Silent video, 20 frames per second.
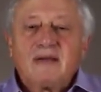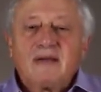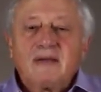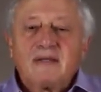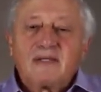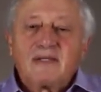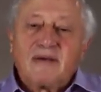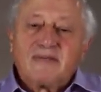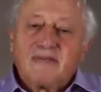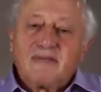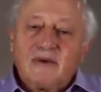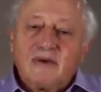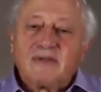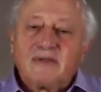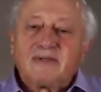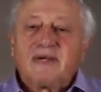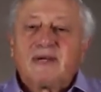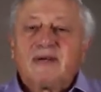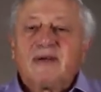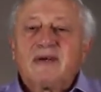some
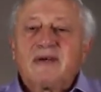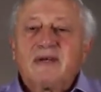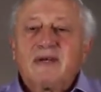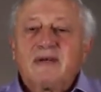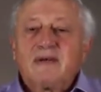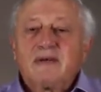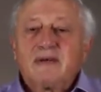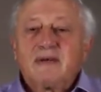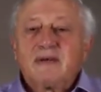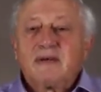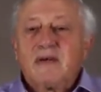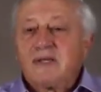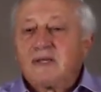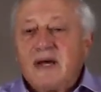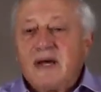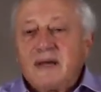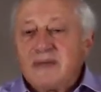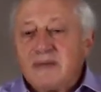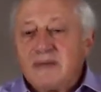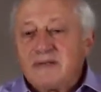voluntarily and
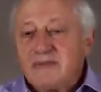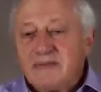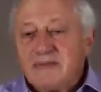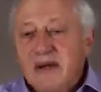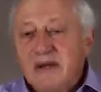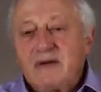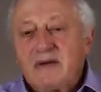others by